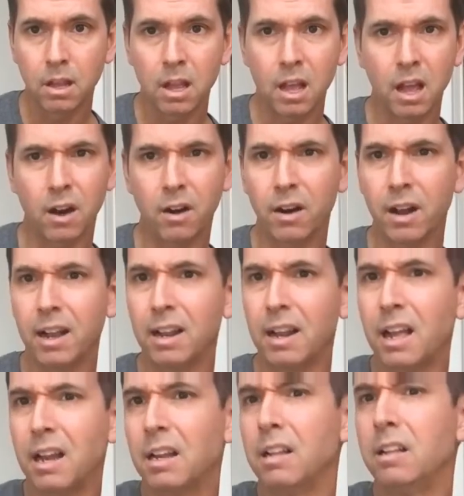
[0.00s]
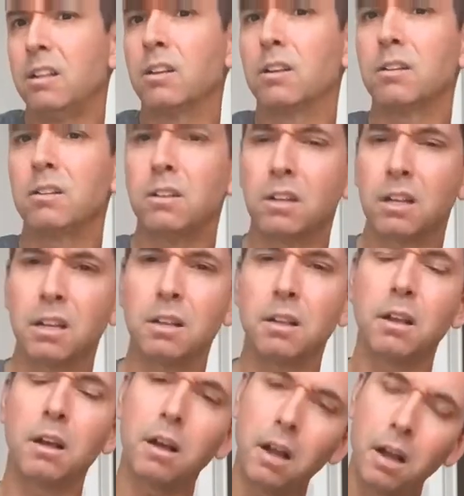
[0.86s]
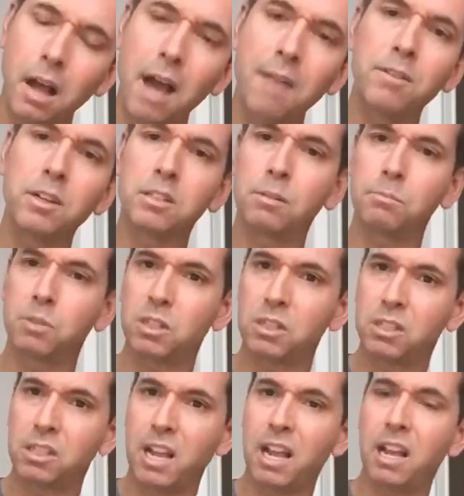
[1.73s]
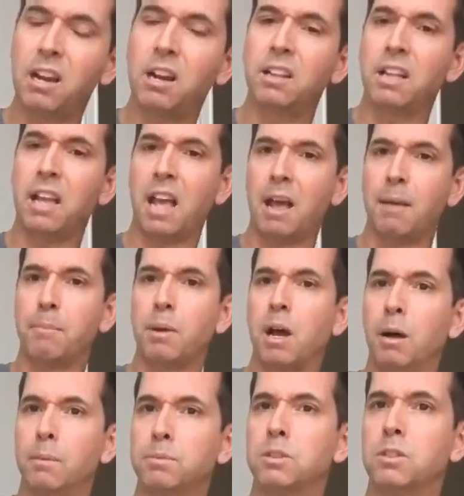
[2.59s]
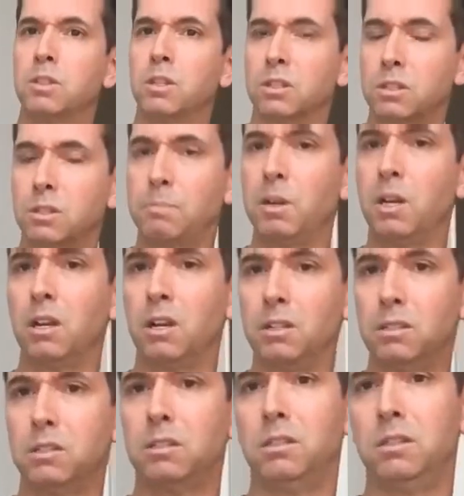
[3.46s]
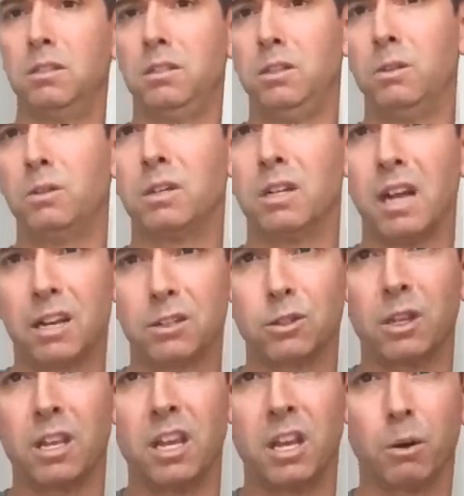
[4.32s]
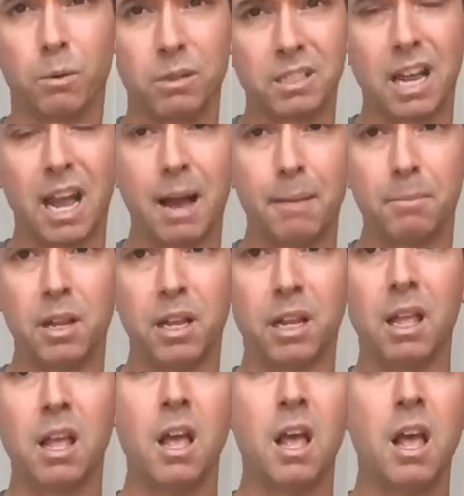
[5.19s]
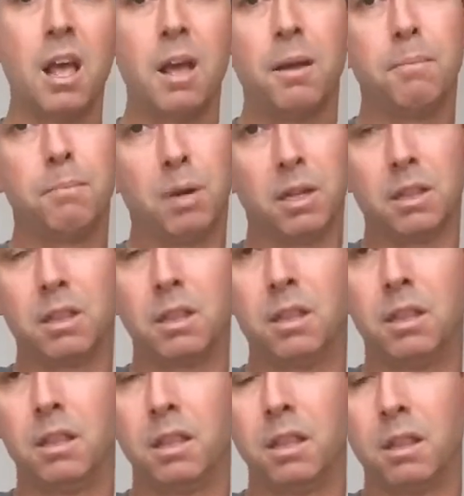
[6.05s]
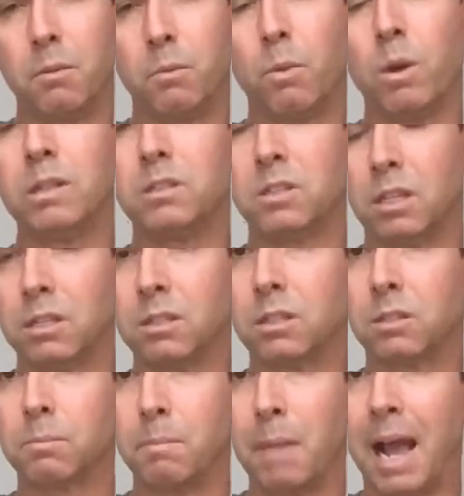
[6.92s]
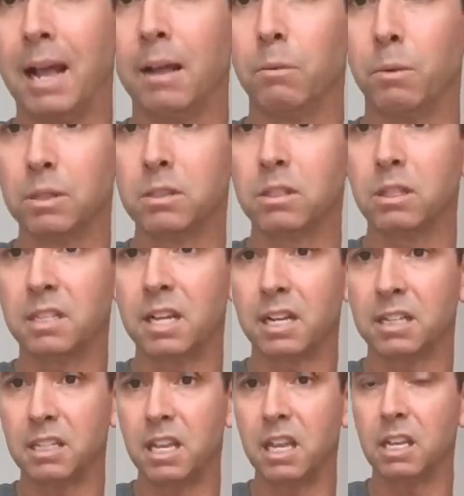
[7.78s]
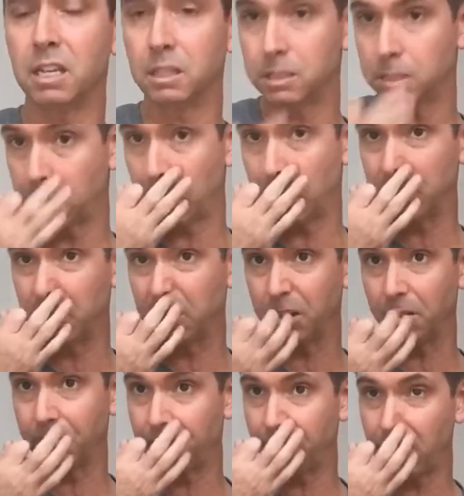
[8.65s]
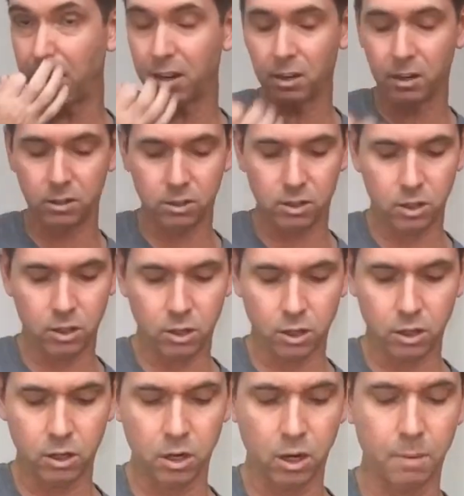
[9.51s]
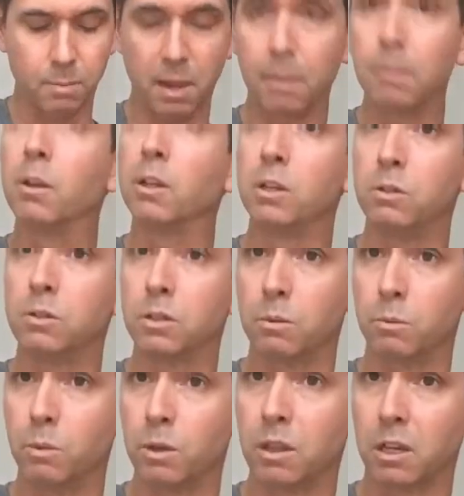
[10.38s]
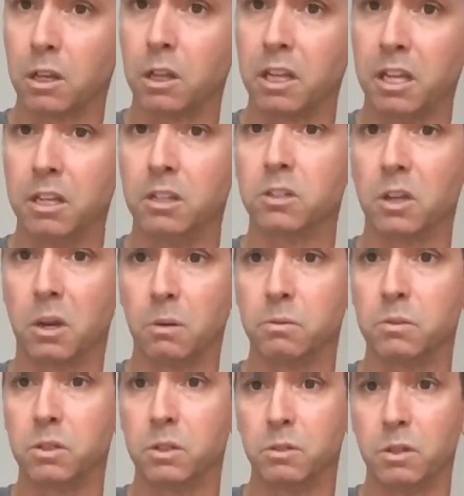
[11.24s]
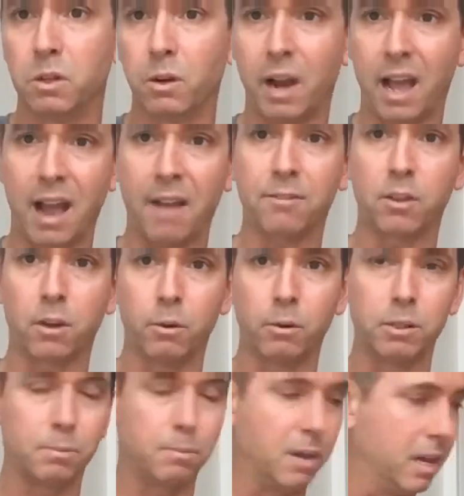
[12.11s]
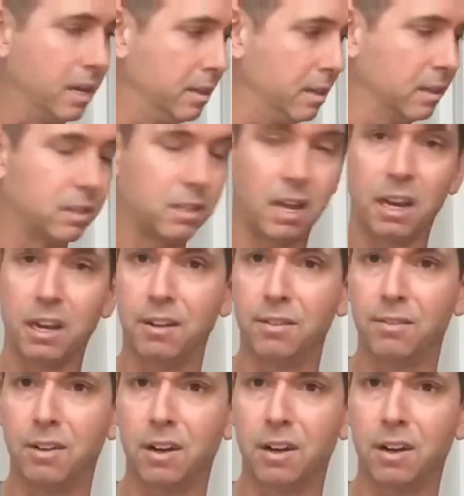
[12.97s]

all right, and having some sustain on the amp helps just because you can actually hear what's happening, but once the technique is under your fingers, you're going to be able to use it with a clean tone too. You don't have to always be in this kind of